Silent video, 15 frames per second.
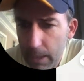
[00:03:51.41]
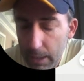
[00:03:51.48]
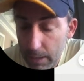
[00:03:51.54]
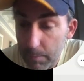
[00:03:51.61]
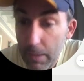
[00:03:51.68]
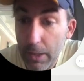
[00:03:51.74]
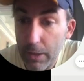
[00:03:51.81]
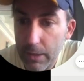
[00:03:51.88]

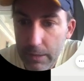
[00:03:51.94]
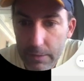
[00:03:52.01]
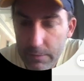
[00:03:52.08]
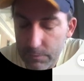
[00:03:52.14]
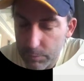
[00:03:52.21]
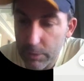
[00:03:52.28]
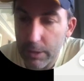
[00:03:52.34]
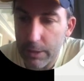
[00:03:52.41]

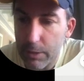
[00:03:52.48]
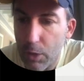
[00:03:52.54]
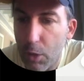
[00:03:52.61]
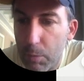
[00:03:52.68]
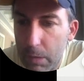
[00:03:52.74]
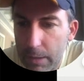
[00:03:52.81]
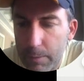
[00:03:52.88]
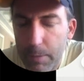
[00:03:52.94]
Americas, really
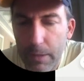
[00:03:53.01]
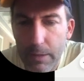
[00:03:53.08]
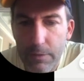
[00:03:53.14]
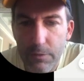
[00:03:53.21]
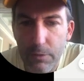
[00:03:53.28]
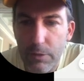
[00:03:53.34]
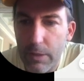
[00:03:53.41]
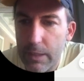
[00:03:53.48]
globally, but
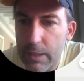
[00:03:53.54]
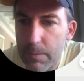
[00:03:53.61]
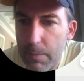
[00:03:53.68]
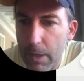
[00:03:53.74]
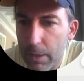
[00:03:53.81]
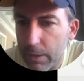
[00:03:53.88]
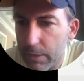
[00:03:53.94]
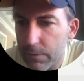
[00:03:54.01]
certainly in the
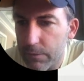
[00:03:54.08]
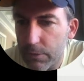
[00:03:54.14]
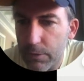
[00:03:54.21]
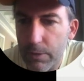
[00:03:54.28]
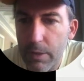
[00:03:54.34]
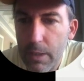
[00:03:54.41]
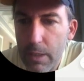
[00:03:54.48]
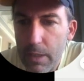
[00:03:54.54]
Americas,
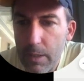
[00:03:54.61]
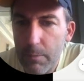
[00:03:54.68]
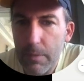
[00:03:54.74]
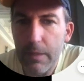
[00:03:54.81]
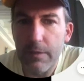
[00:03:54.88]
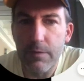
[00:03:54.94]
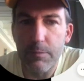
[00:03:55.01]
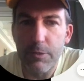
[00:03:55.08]
are
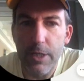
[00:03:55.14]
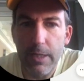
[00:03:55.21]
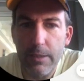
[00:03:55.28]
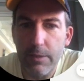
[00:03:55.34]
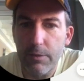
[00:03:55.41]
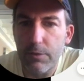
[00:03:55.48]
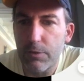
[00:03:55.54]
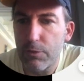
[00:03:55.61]
being
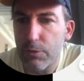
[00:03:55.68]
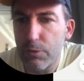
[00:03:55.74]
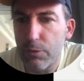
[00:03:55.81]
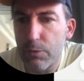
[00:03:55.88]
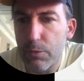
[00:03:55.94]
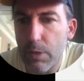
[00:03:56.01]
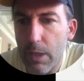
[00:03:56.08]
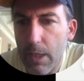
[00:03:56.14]
subjected
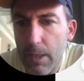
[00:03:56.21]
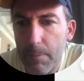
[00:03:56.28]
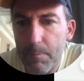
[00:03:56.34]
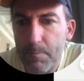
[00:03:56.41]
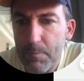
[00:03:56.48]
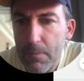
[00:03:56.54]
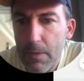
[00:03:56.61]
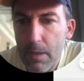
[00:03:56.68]
to
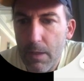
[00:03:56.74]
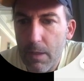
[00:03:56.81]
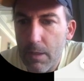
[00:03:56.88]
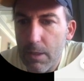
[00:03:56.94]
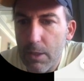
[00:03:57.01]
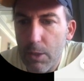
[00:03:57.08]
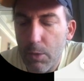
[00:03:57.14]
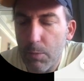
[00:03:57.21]

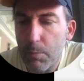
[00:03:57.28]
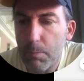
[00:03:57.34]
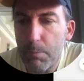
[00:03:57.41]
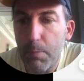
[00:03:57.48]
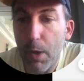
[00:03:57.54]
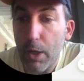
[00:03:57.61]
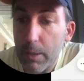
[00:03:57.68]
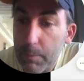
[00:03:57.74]

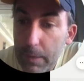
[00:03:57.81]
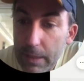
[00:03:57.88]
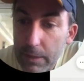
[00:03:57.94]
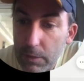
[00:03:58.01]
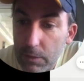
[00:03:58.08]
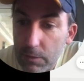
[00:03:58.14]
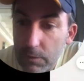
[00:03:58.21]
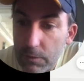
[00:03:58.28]
bark
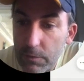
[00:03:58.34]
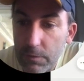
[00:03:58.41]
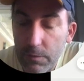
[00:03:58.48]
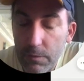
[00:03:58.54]
beetles,